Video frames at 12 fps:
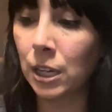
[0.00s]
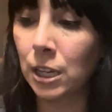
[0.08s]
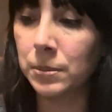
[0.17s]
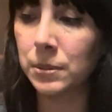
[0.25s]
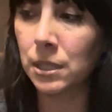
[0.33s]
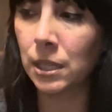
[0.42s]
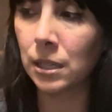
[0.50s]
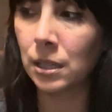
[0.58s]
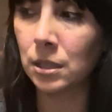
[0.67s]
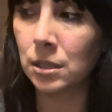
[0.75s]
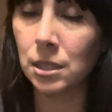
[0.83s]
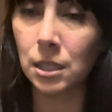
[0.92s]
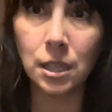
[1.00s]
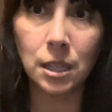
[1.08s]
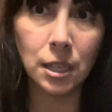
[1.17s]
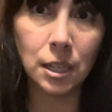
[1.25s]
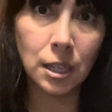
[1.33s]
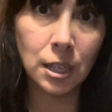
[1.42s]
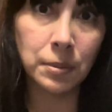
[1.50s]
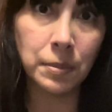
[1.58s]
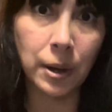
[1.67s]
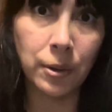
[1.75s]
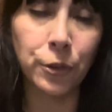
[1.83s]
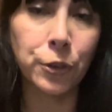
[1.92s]
upstairs in my
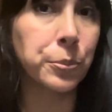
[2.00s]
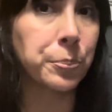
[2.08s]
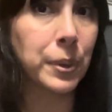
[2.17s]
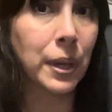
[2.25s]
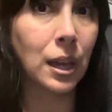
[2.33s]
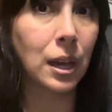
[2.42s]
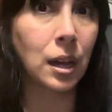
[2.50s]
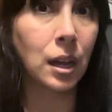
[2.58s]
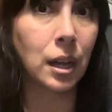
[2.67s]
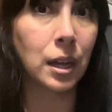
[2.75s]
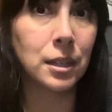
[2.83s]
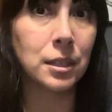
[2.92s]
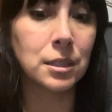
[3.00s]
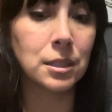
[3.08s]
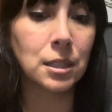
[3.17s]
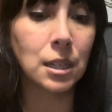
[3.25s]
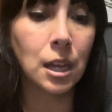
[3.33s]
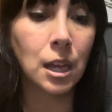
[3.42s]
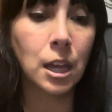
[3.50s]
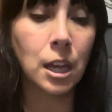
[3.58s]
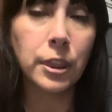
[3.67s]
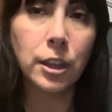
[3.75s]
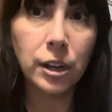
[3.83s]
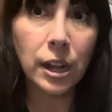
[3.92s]
room because
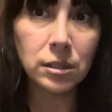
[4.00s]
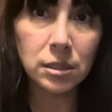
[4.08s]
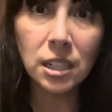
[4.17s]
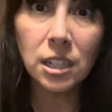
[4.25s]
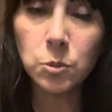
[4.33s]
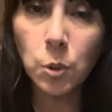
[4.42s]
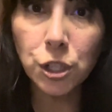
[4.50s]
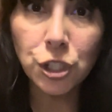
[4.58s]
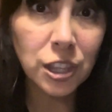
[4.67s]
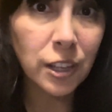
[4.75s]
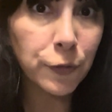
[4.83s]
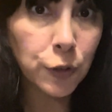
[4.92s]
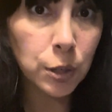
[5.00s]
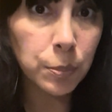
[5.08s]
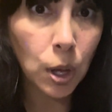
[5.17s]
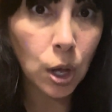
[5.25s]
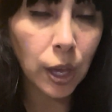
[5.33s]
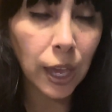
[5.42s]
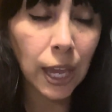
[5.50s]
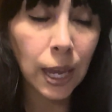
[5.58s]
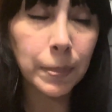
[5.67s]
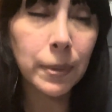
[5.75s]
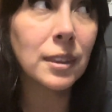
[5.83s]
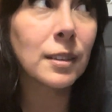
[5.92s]
they're downstairs watching the football game,
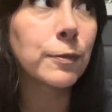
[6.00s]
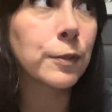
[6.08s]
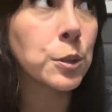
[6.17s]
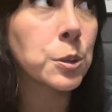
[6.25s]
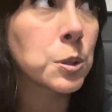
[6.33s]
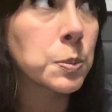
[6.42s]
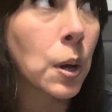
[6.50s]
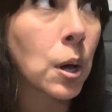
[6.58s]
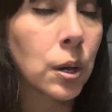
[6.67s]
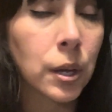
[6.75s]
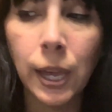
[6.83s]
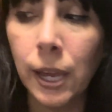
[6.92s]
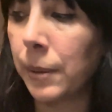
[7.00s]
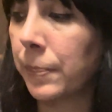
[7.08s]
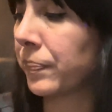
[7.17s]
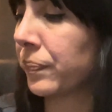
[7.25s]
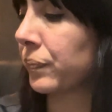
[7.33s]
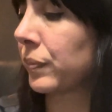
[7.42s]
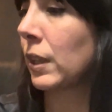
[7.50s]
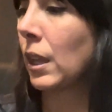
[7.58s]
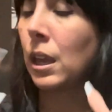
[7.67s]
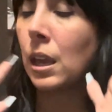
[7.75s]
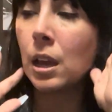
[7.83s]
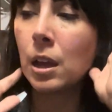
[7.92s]
the foosball game.
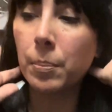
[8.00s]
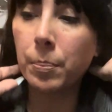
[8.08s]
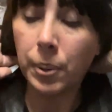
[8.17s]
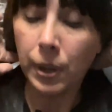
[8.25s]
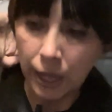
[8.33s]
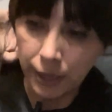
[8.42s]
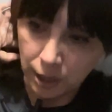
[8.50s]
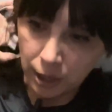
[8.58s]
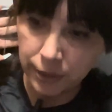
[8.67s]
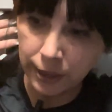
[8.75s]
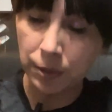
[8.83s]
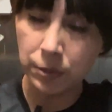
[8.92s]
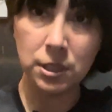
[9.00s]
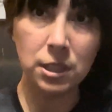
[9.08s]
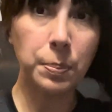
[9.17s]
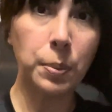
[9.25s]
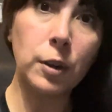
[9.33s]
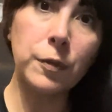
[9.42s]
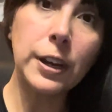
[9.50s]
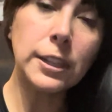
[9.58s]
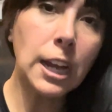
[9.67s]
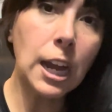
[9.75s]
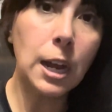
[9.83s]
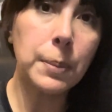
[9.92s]
But I thought that was the perfect
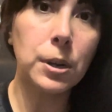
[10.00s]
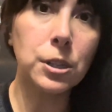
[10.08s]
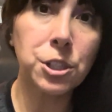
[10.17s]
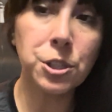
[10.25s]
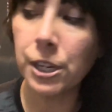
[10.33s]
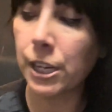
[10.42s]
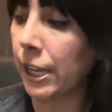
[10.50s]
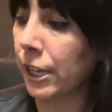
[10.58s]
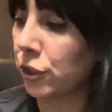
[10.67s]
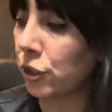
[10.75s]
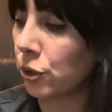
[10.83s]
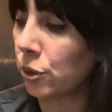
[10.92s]
opportunity to